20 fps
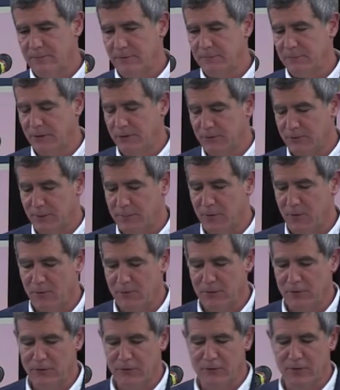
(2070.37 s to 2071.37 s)
I'm going to skip
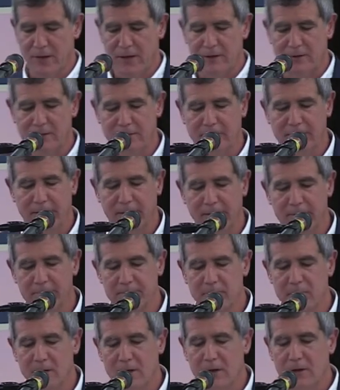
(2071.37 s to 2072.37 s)
over this slide.
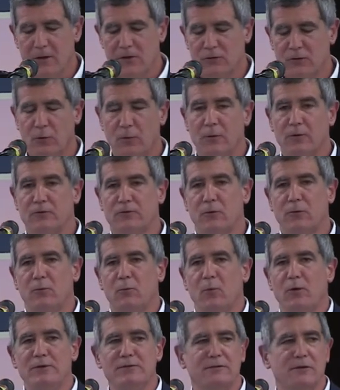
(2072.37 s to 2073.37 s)
Um, so, so
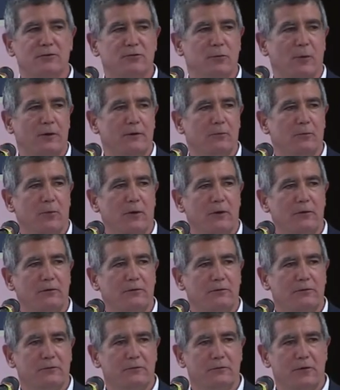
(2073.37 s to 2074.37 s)
in one sense, what,
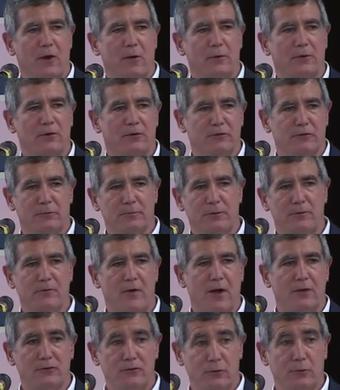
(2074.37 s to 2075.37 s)
what Darwin does is
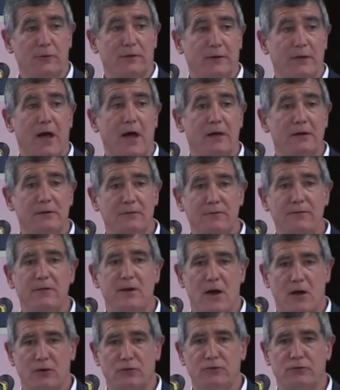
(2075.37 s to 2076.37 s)
provides you with a kind of
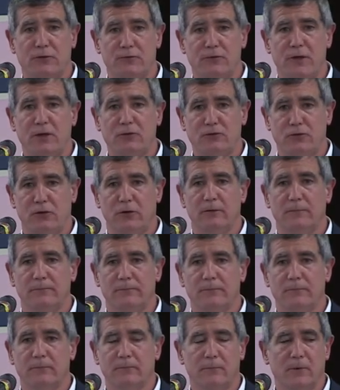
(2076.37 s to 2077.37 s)
theology of nature.
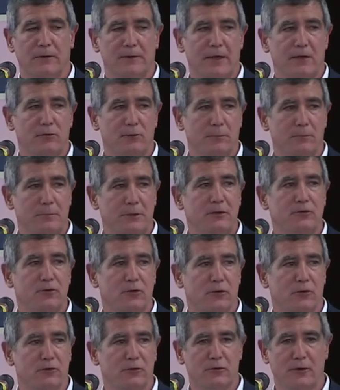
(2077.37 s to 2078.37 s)
Right? That's what
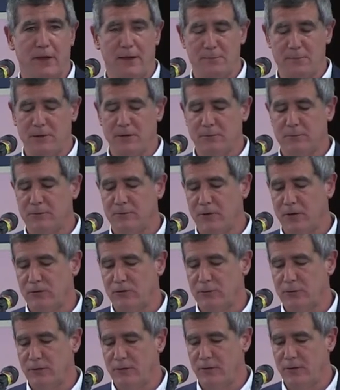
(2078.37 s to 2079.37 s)
Beecher is claiming. It provides
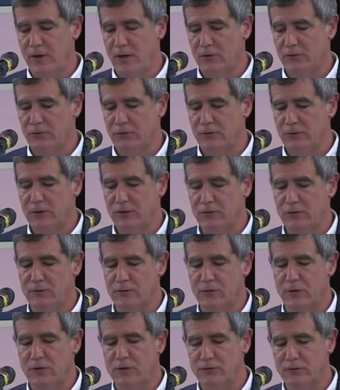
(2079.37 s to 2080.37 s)
you with a theology of nature
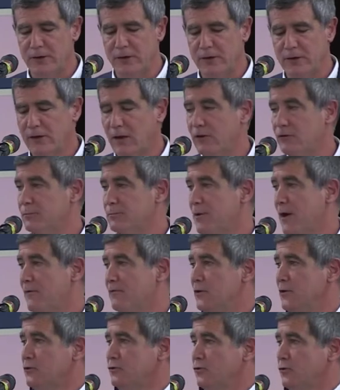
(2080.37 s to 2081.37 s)
for understanding God's
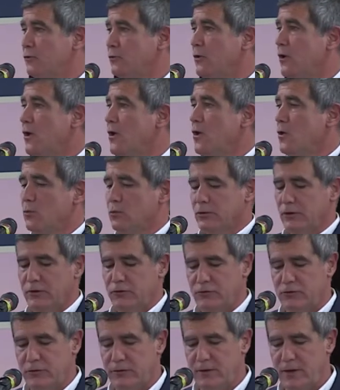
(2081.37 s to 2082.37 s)
providential
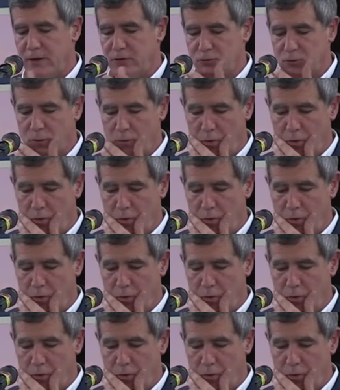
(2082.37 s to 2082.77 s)
relation to the natural